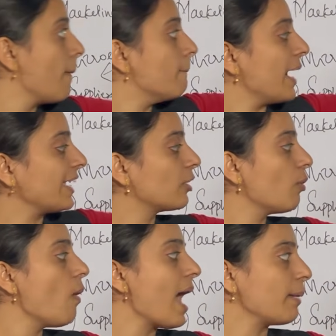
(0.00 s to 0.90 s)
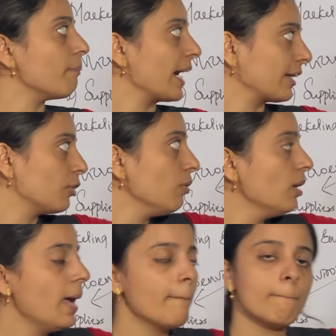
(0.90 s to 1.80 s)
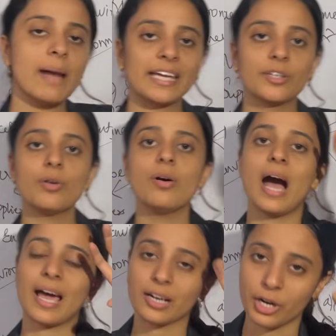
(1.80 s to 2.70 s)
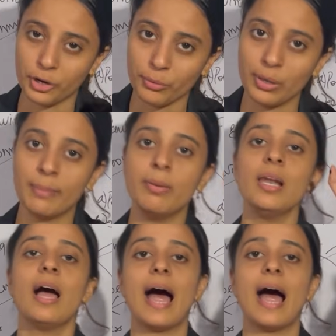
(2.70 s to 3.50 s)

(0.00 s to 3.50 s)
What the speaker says: Micro and macro. Micro are controllable